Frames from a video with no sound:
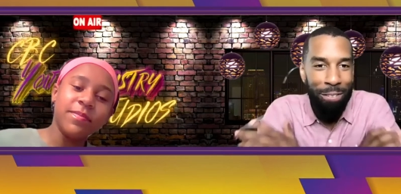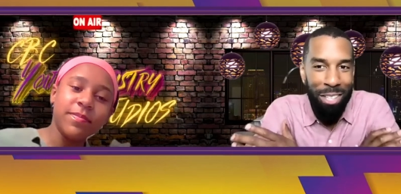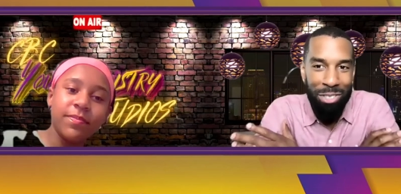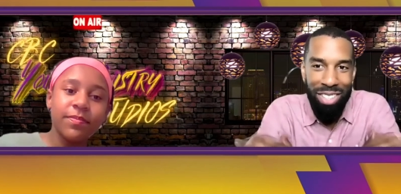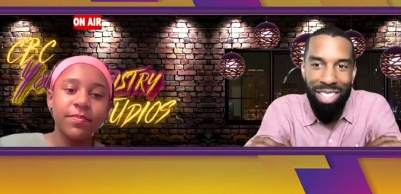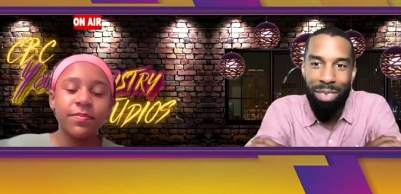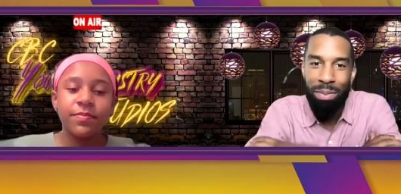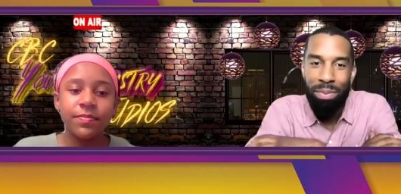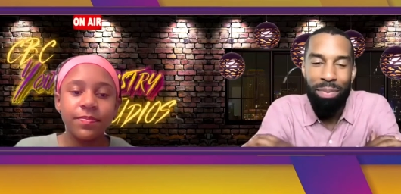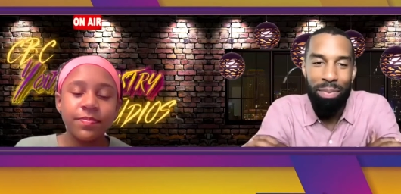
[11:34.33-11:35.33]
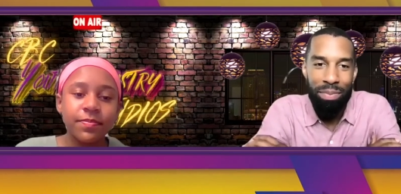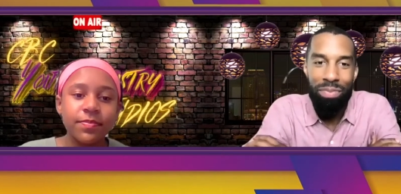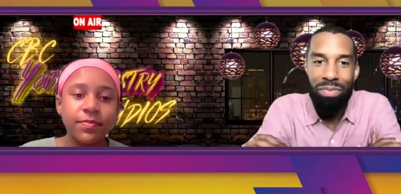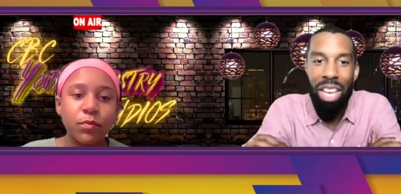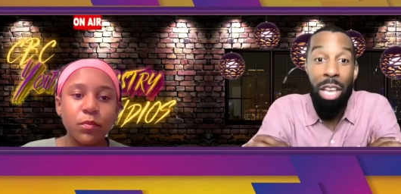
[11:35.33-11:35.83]
Speaker 1: efficient,
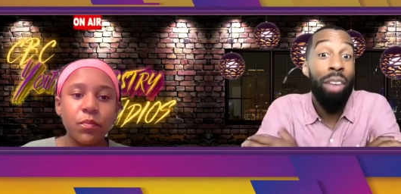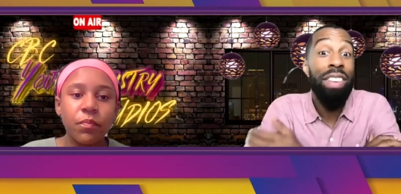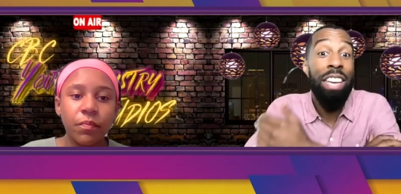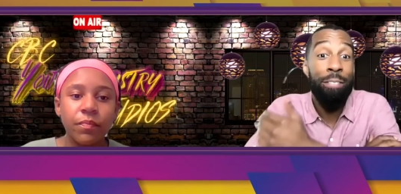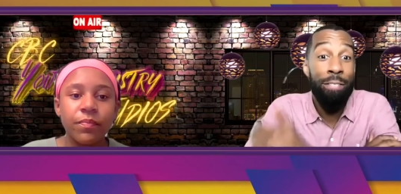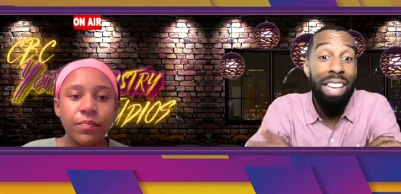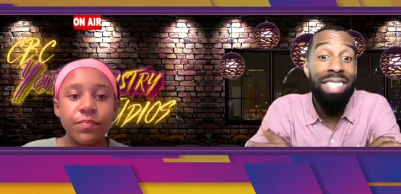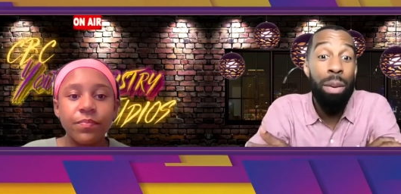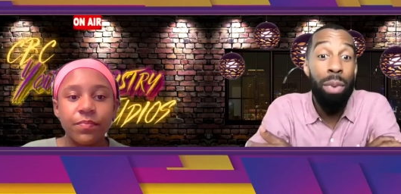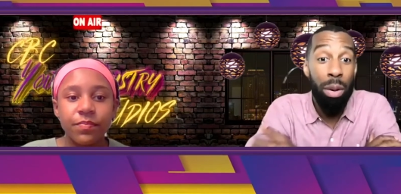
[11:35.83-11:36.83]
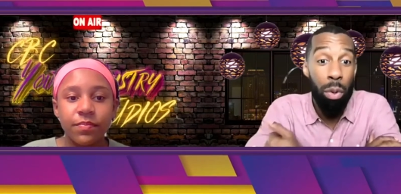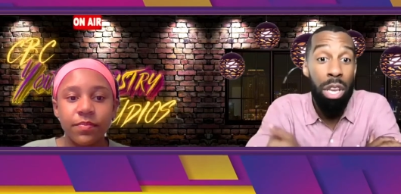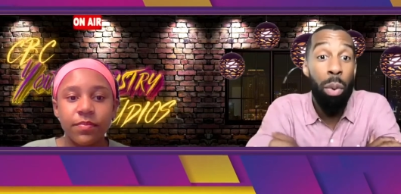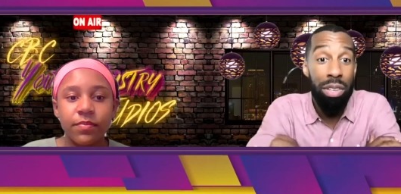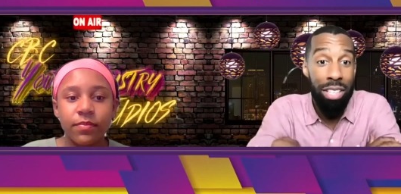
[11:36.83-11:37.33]
and you have to invest in what, what
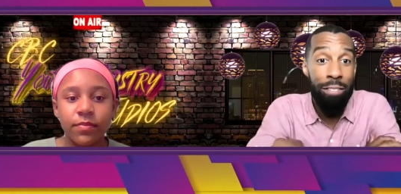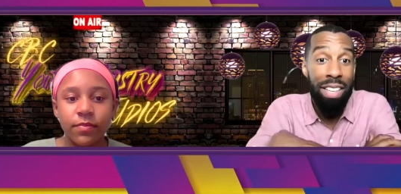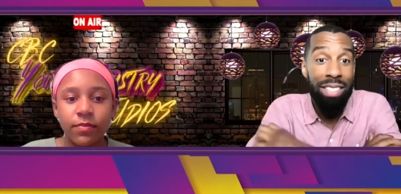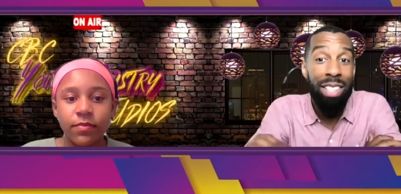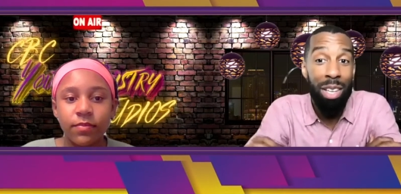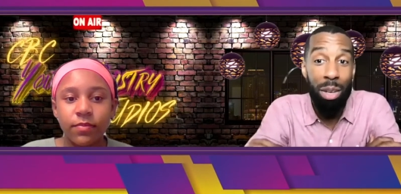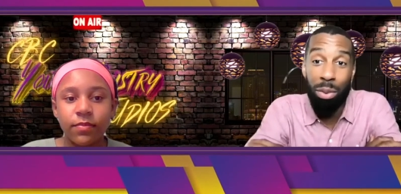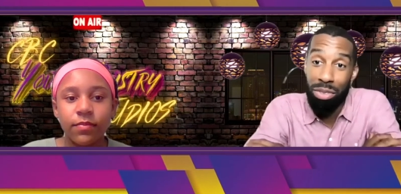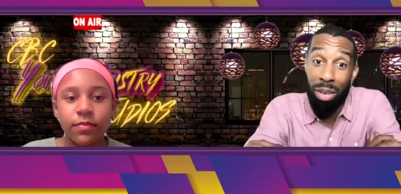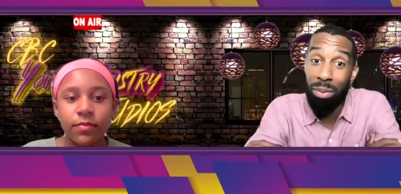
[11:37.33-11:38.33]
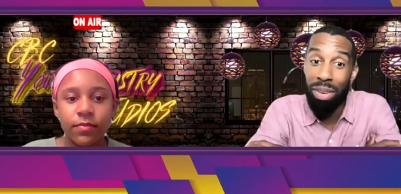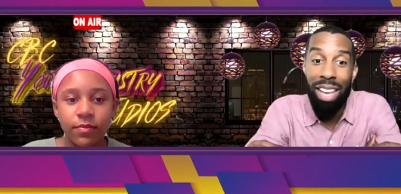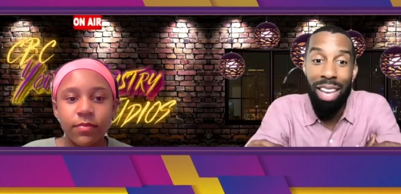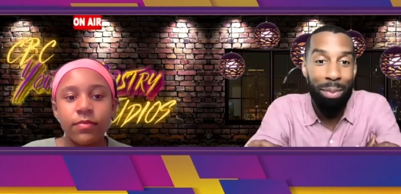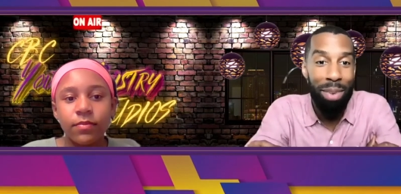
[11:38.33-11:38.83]
you want to invest in you. So,
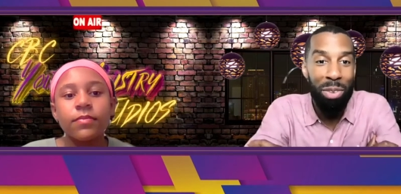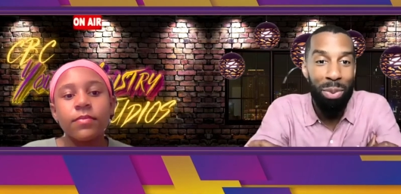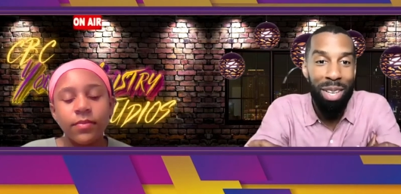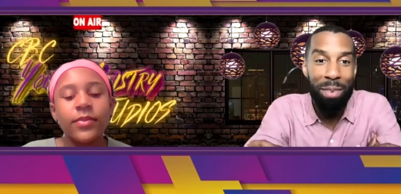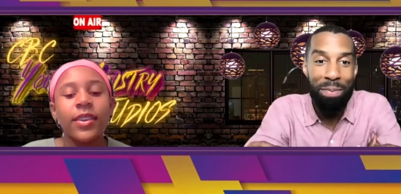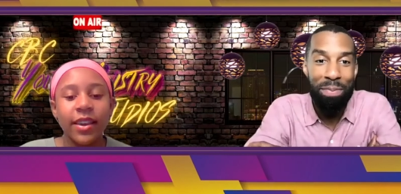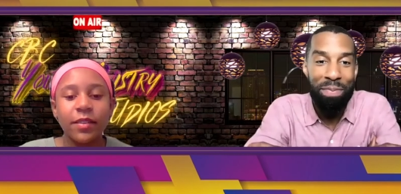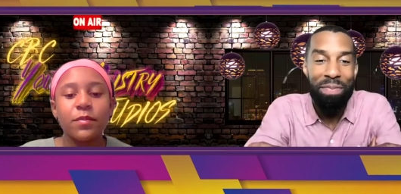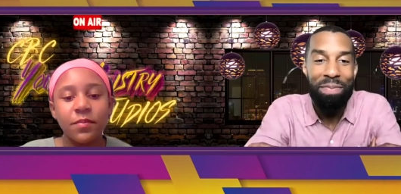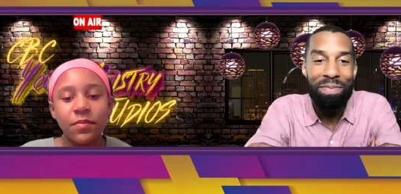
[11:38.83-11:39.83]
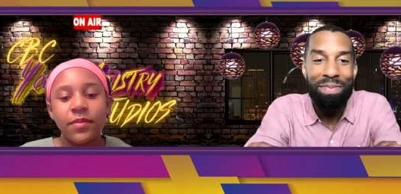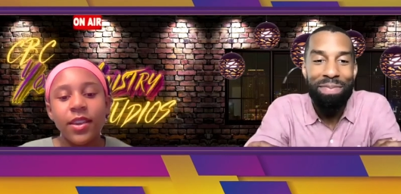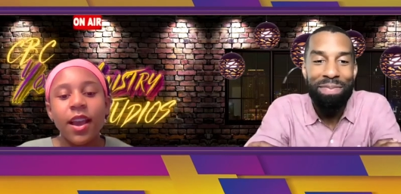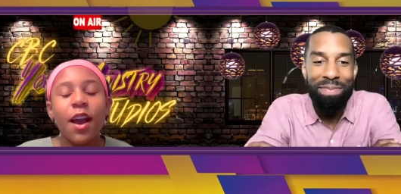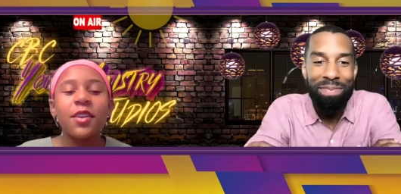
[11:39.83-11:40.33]
yeah, might as well. Yeah.
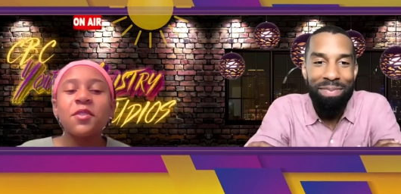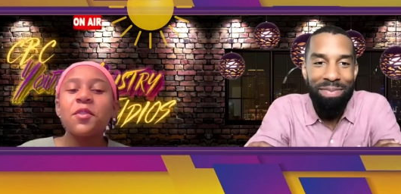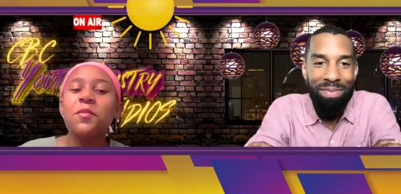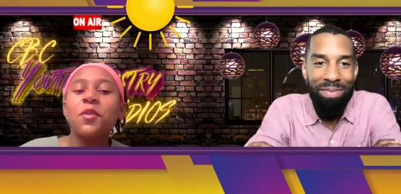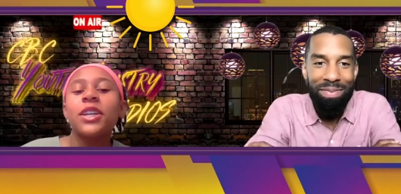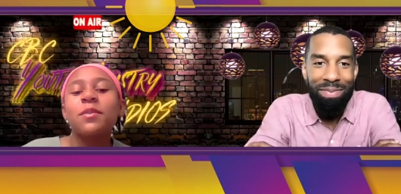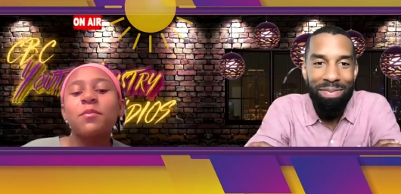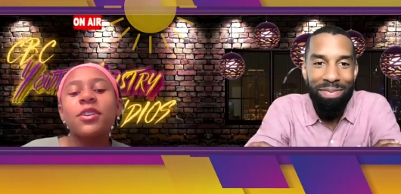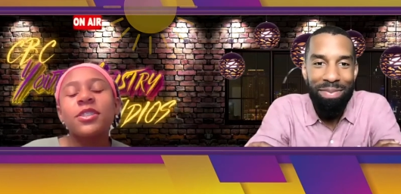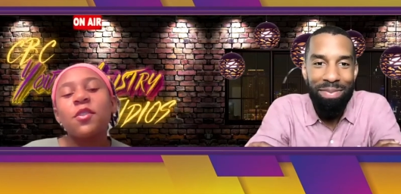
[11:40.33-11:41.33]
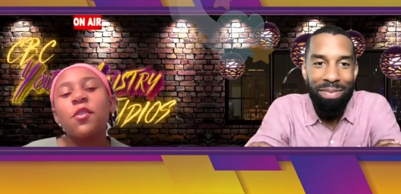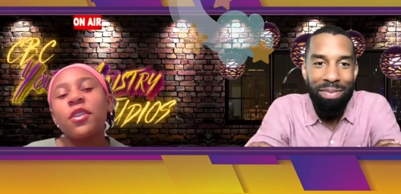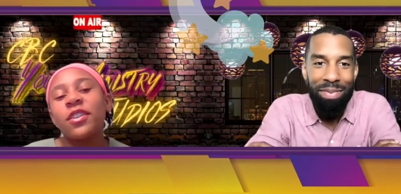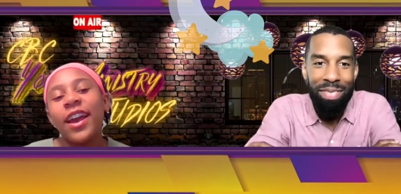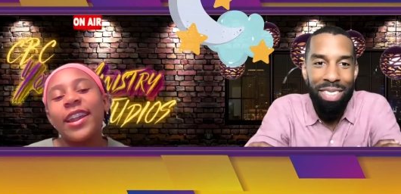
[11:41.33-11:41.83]
Speaker 2: Are you a morning person
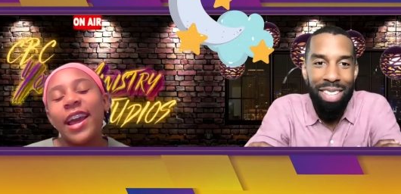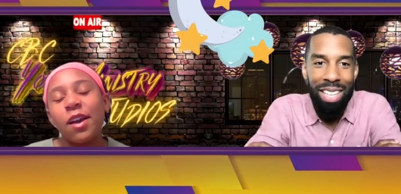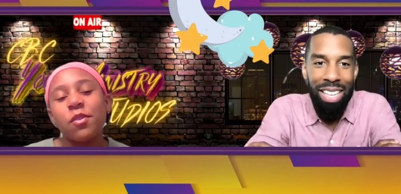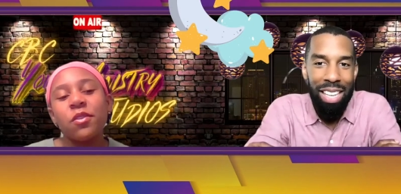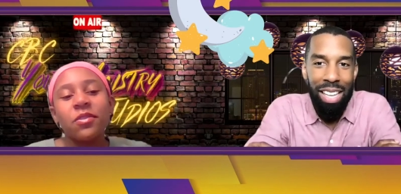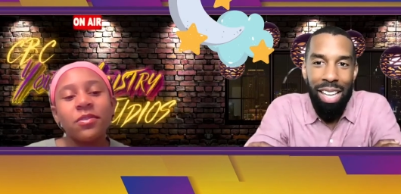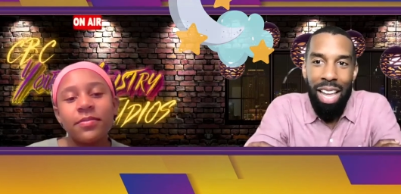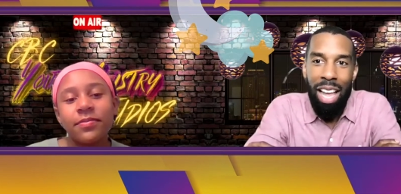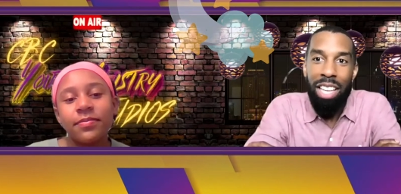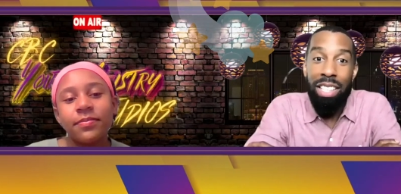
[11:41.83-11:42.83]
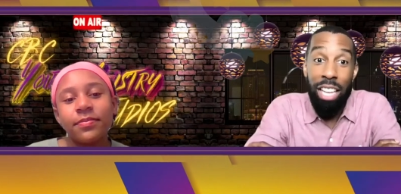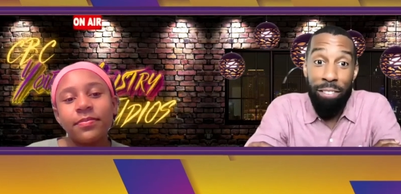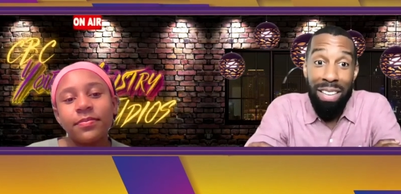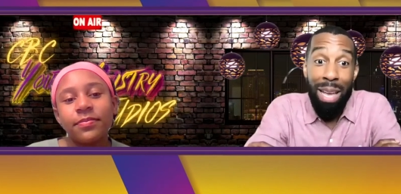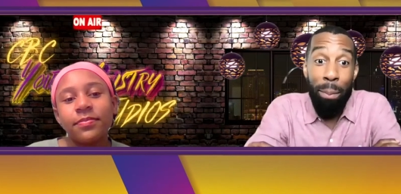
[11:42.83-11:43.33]
or a night owl?
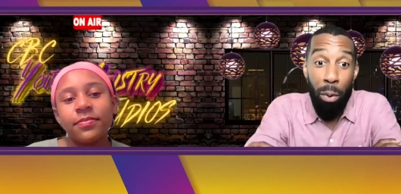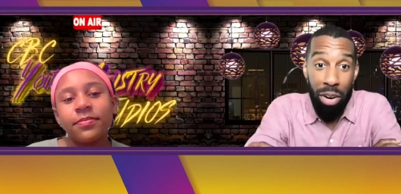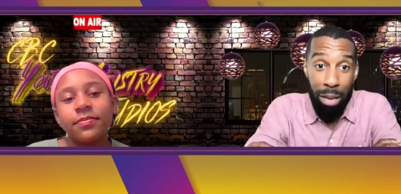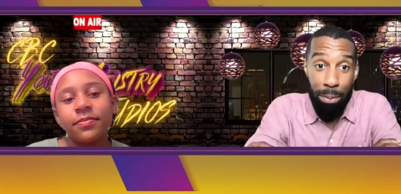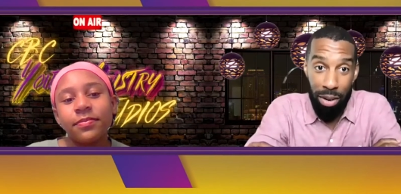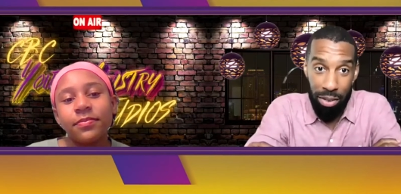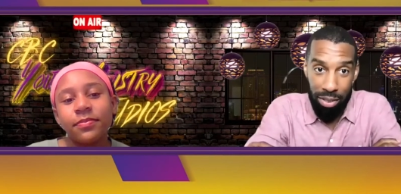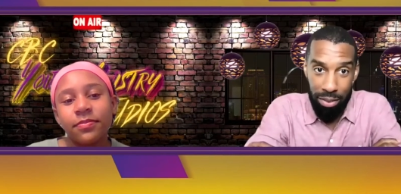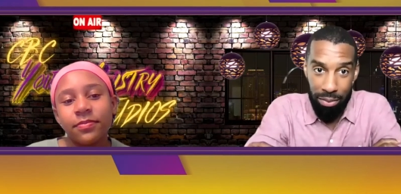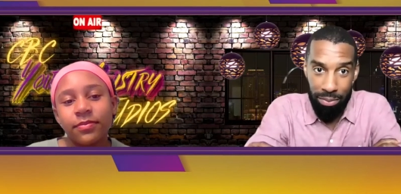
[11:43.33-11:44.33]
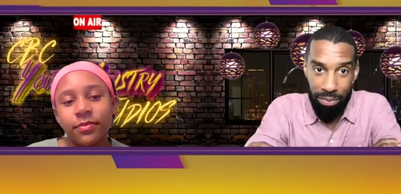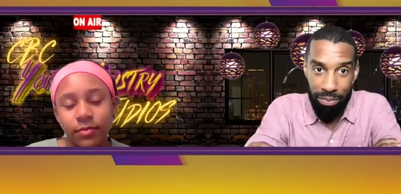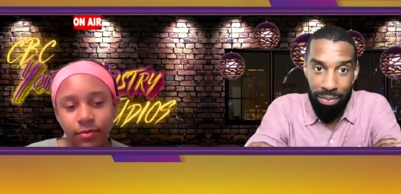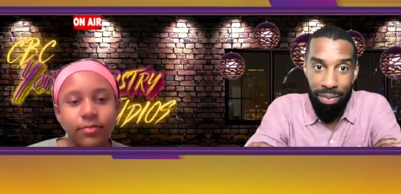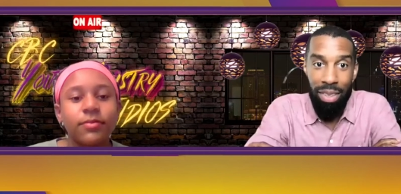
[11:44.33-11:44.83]
Speaker 1: Definitely a morning person.
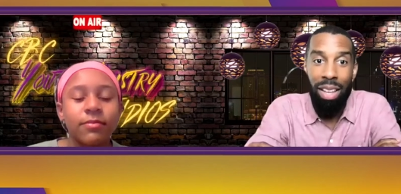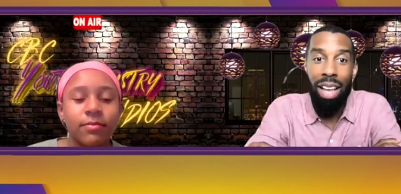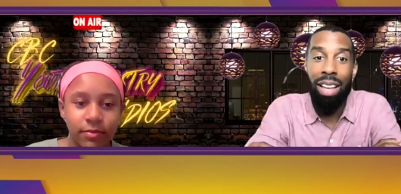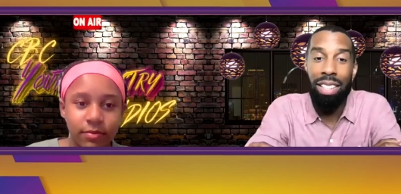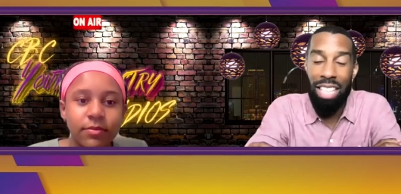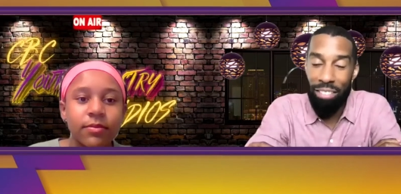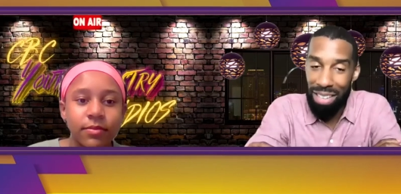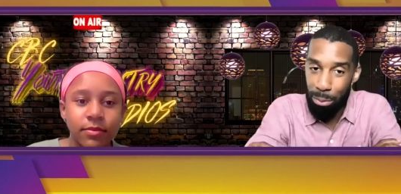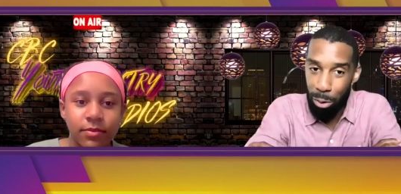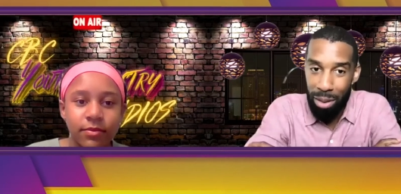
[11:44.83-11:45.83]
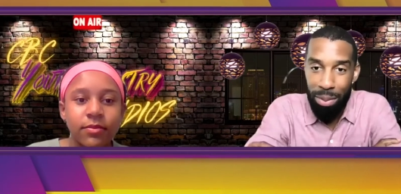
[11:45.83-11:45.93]
Definitely a morning